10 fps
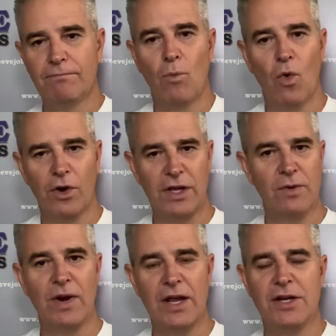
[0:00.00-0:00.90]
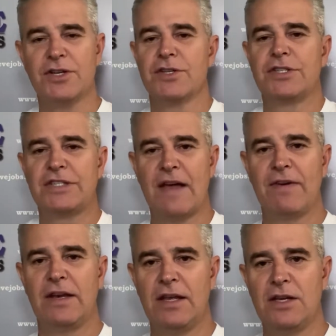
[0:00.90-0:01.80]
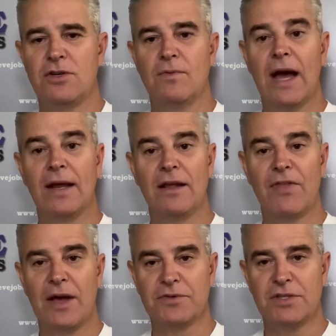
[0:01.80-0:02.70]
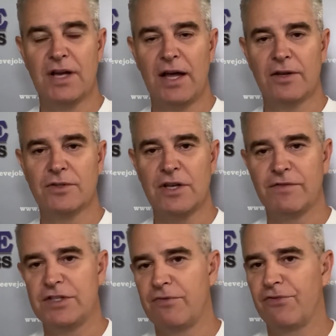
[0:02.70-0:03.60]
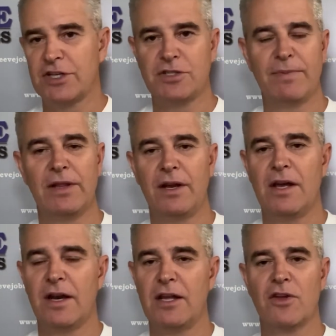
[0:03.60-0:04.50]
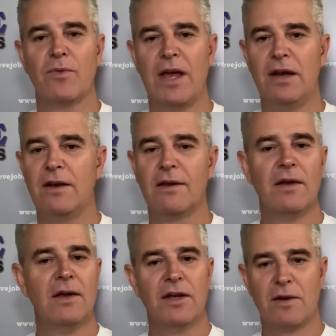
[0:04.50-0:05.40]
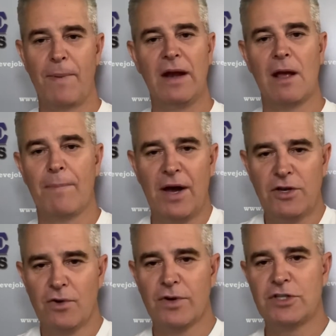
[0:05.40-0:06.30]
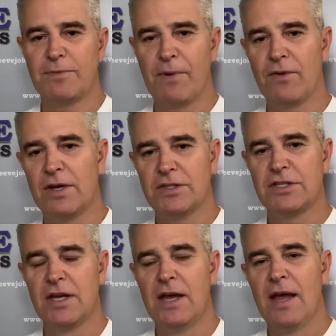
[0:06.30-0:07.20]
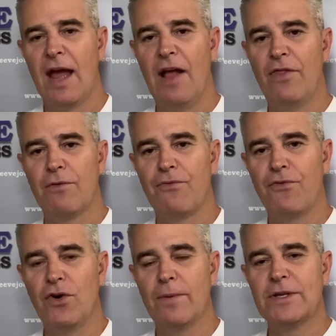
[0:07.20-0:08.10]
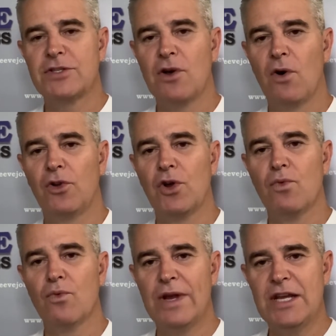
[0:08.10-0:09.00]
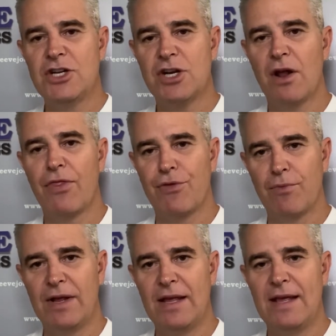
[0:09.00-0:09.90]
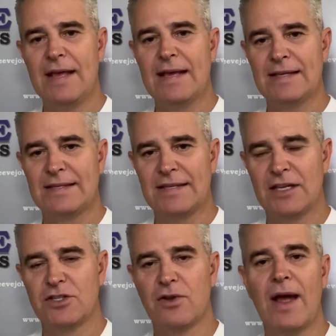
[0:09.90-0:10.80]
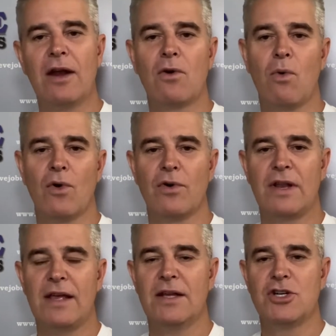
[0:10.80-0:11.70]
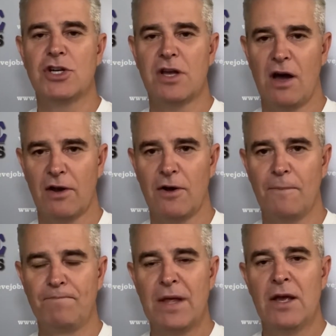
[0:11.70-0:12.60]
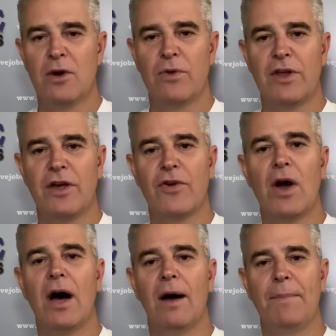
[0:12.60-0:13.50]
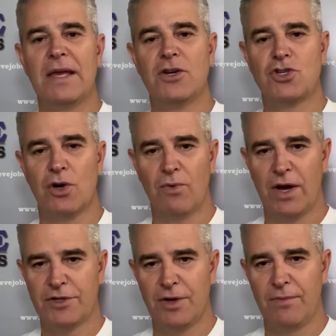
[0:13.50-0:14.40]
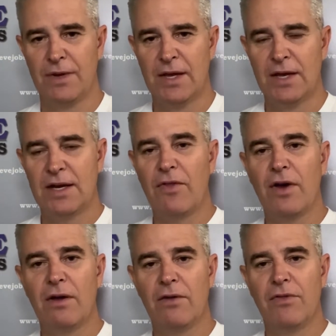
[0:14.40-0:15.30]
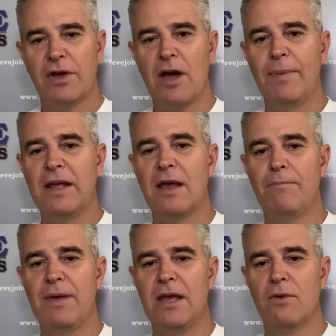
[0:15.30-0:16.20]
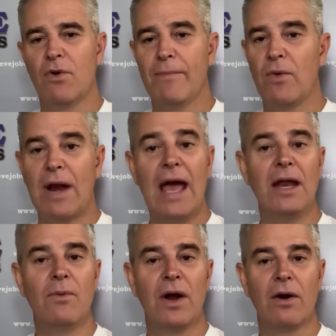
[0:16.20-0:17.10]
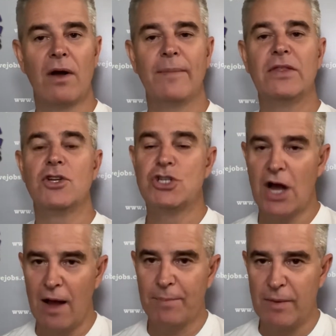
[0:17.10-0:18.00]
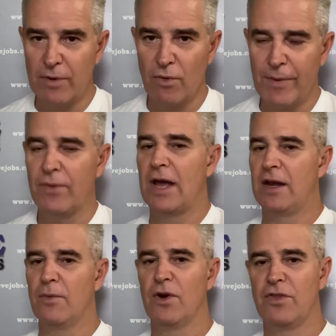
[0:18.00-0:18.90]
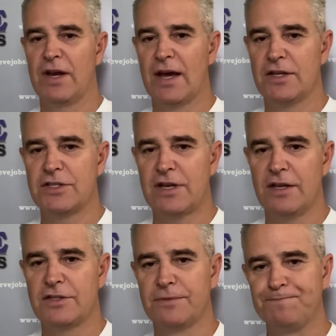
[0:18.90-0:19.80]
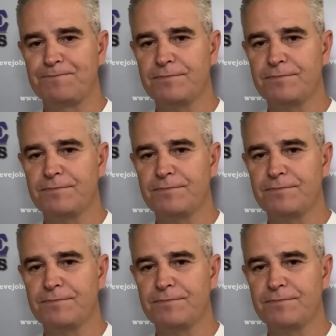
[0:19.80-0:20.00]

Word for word: working range is seventy to ninety thousand dollars. Obviously flexibility on either end, depending upon your experience. And the firm is called Reach Three Insights. They're headquartered in Chicago with another hub in Toronto. Now the, the company can be remote anywhere. I mean the job can be remote anywhere in the United States.